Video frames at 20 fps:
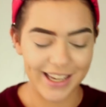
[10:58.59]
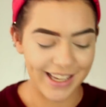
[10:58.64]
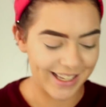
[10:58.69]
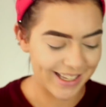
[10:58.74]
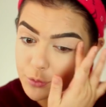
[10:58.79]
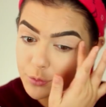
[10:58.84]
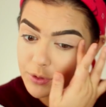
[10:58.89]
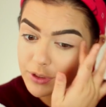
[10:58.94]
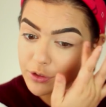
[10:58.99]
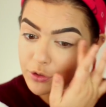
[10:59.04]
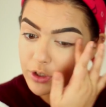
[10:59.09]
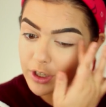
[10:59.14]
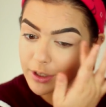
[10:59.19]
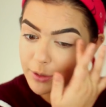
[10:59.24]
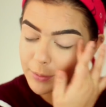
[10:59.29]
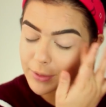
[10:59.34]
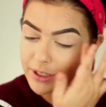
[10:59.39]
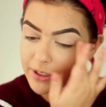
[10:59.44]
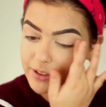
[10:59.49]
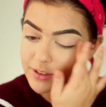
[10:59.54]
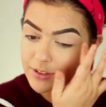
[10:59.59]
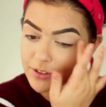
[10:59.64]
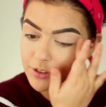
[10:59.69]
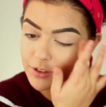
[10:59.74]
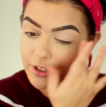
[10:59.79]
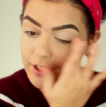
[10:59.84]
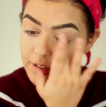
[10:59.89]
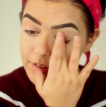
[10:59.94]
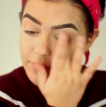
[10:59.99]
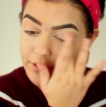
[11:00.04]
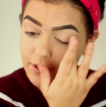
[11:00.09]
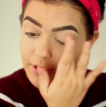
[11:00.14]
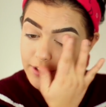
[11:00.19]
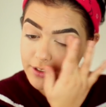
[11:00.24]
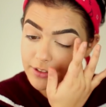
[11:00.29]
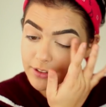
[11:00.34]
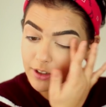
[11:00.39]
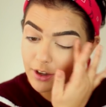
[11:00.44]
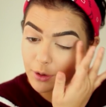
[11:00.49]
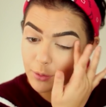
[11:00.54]
I was really trying to make it so you guys
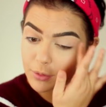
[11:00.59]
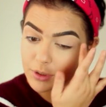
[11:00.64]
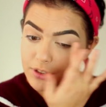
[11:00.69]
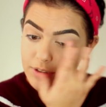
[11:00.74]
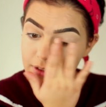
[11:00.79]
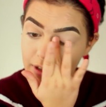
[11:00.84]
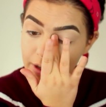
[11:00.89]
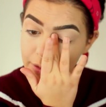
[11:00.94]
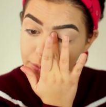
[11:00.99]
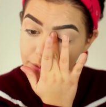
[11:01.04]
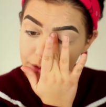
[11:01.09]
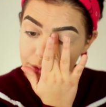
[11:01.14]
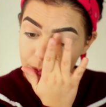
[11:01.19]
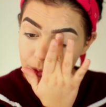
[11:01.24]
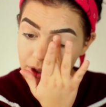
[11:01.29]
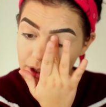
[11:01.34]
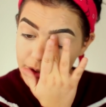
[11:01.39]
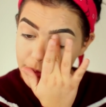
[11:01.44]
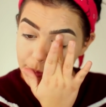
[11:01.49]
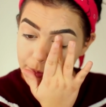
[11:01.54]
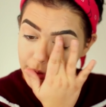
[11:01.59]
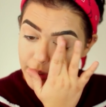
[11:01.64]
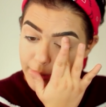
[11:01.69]
couldn't tell which side was what,